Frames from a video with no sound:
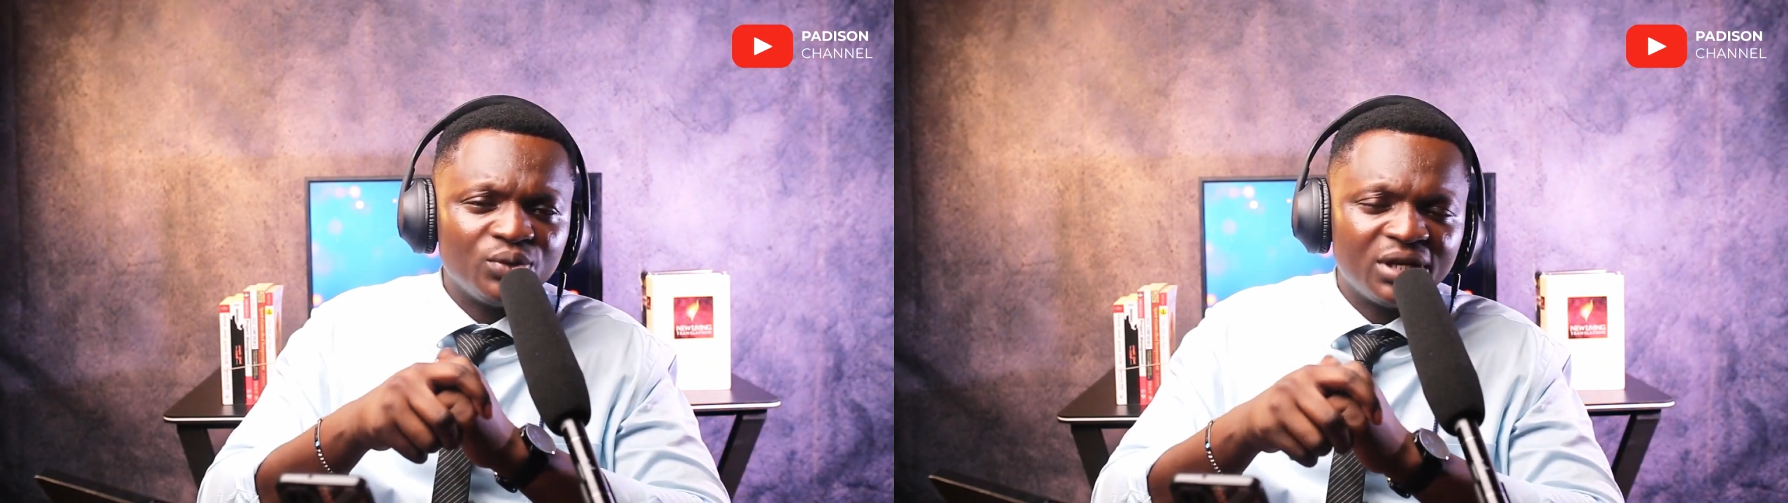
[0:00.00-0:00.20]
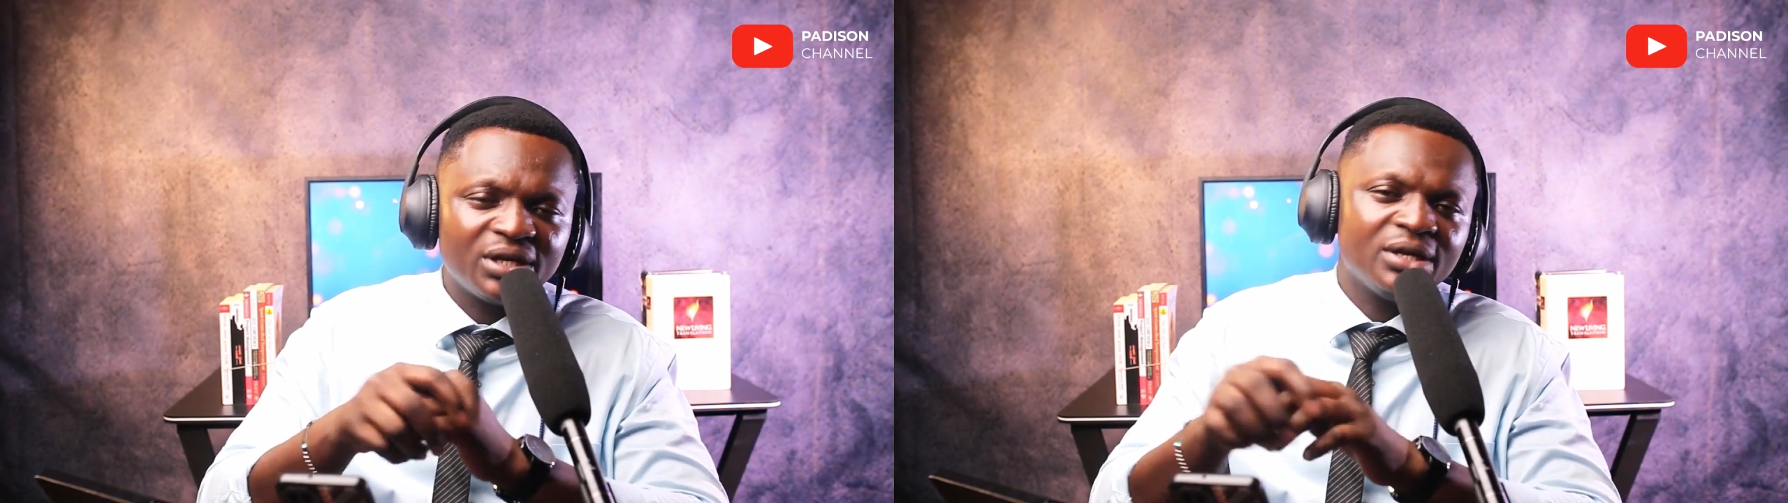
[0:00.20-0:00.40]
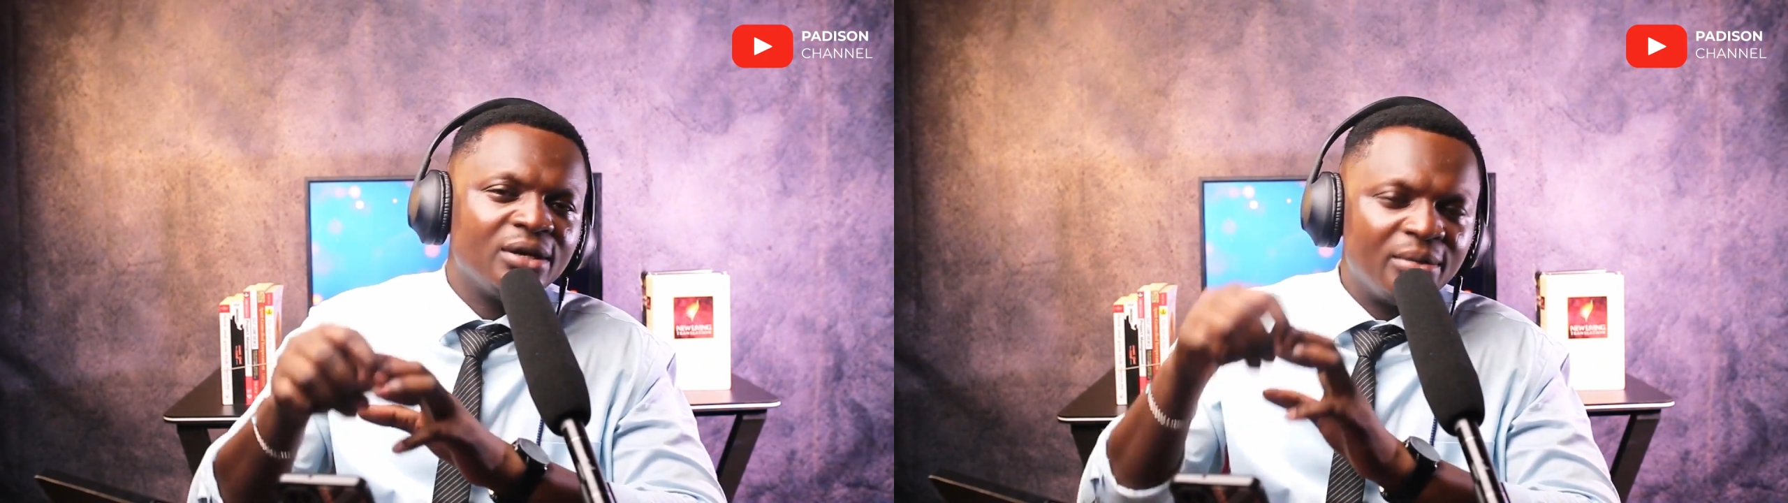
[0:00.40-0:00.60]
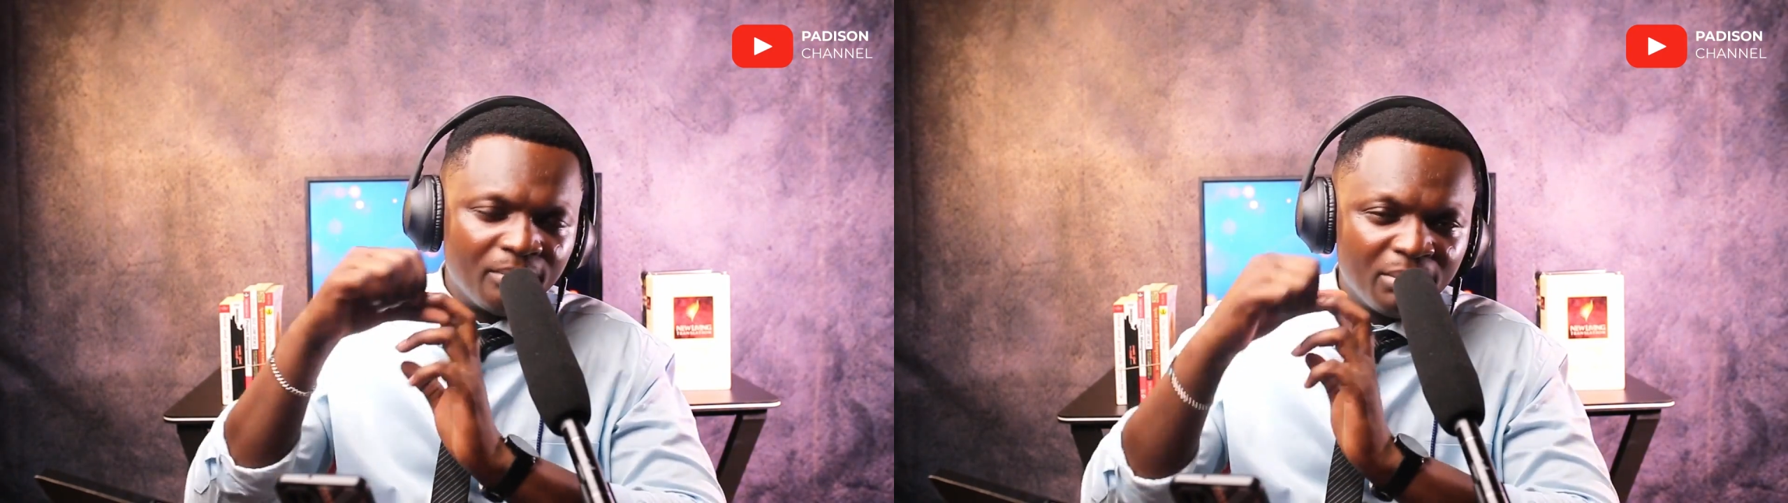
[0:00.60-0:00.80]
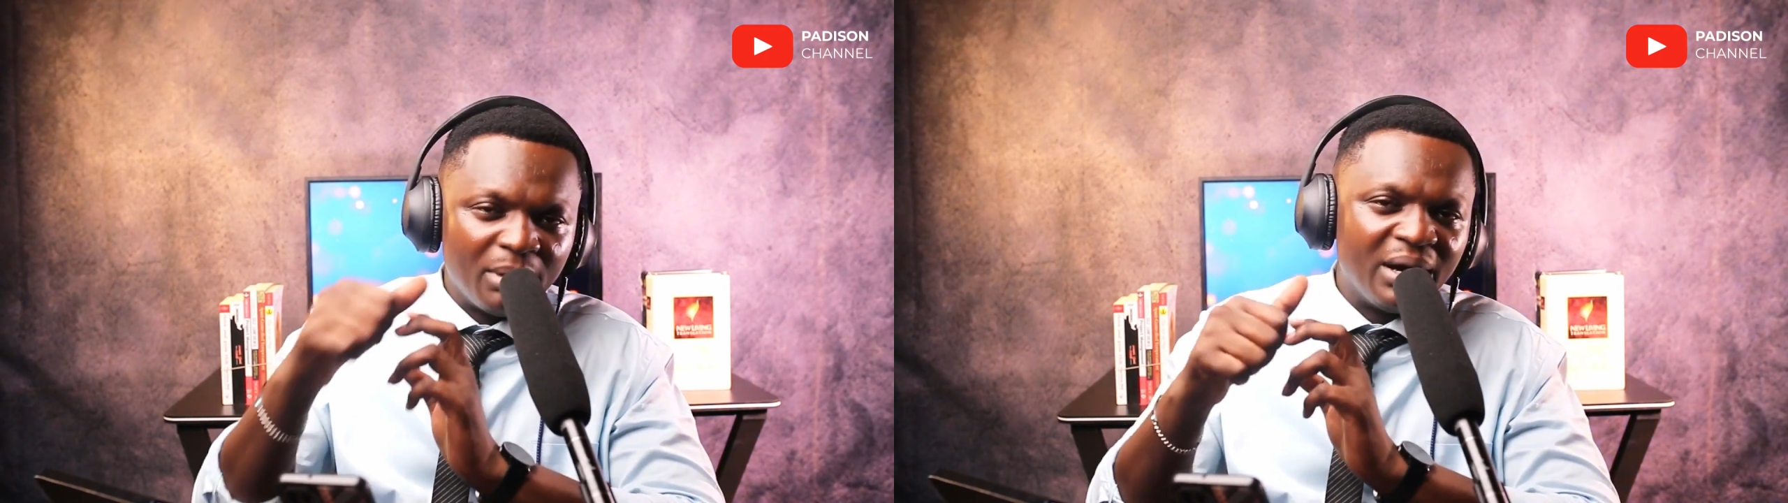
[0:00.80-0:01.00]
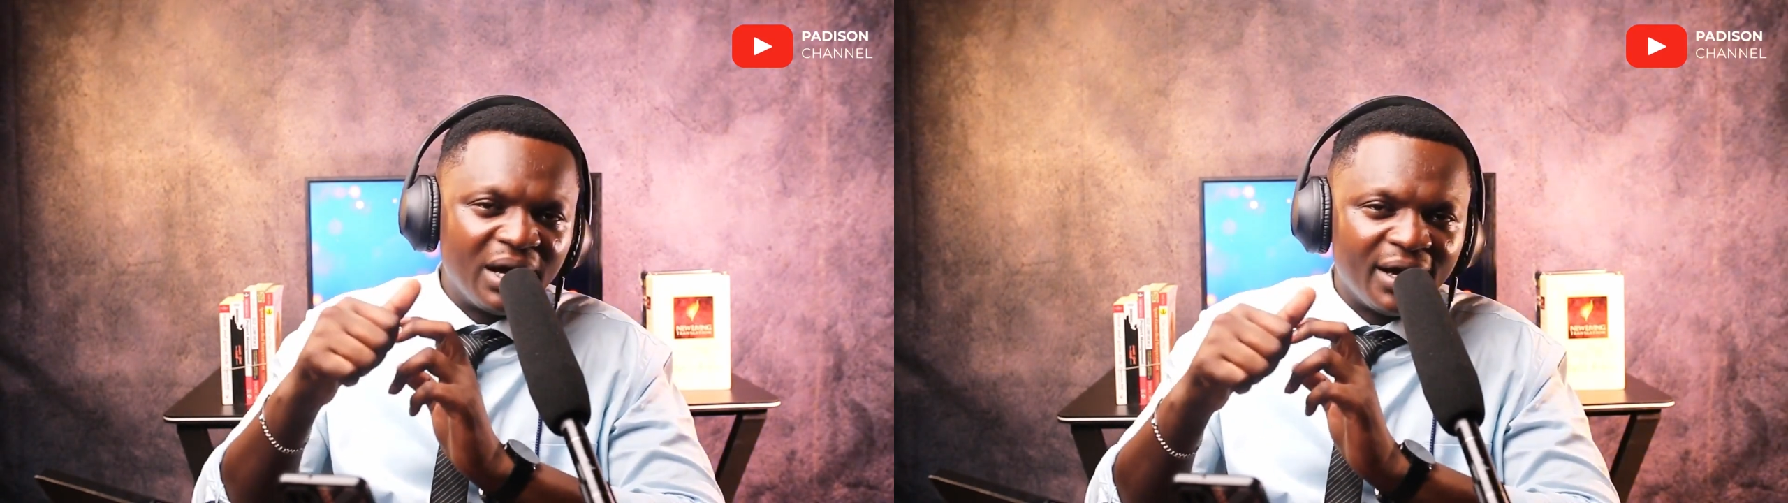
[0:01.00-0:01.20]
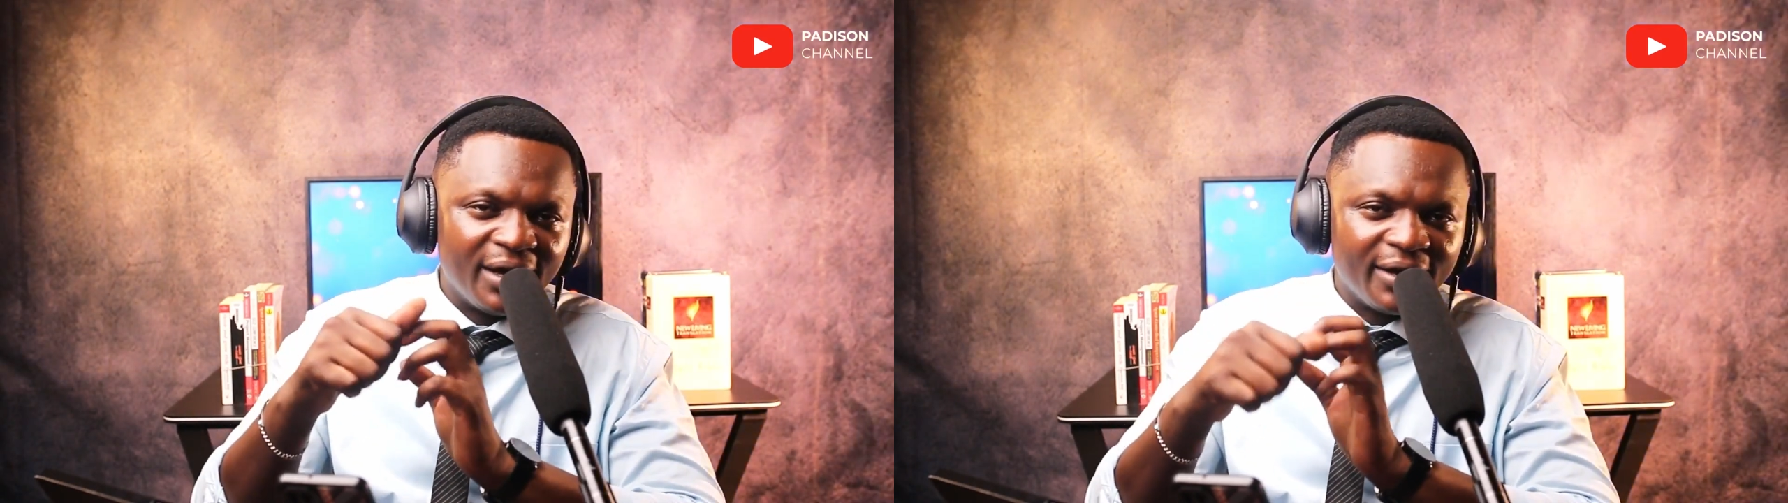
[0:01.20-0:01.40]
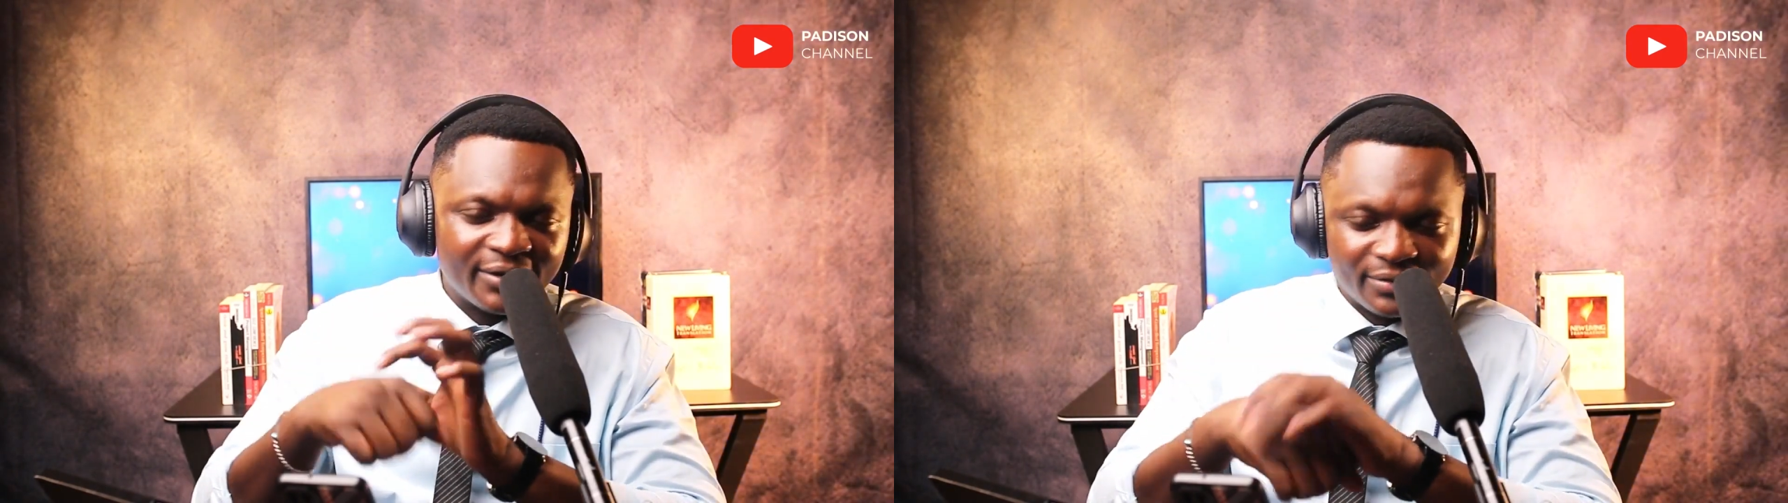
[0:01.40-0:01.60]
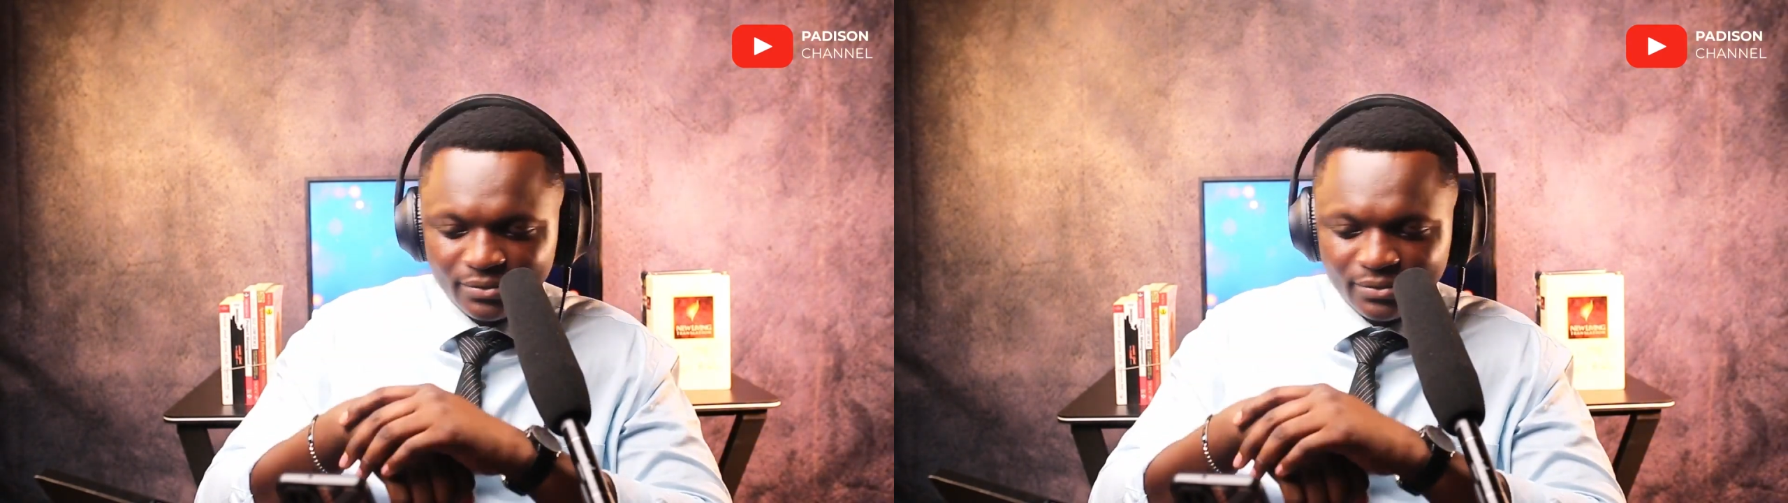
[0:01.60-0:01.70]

week. Bye-bye.